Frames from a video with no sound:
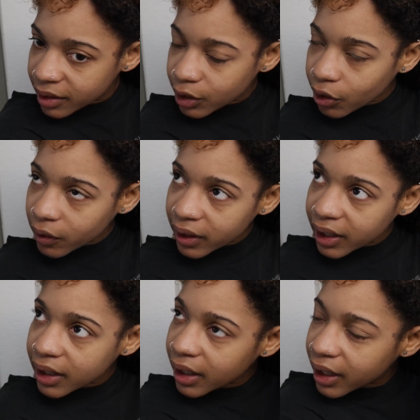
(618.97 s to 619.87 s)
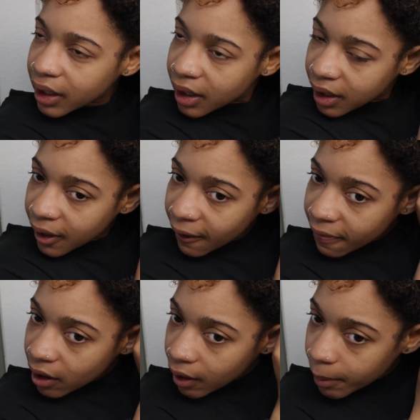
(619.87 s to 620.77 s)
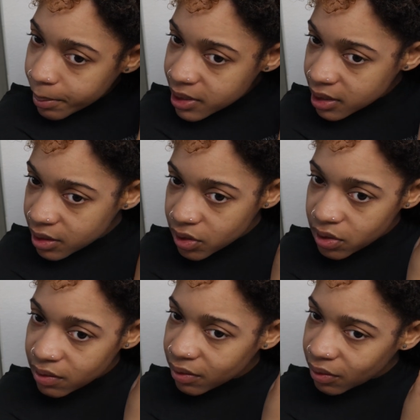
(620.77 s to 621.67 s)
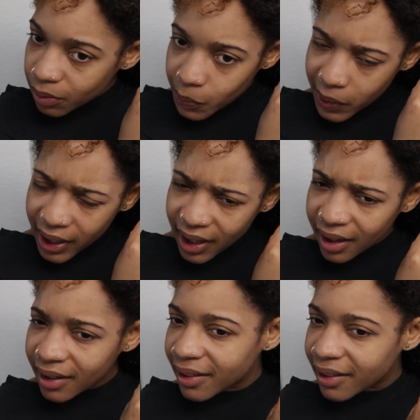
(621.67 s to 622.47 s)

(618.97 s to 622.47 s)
curling like in the opposite way.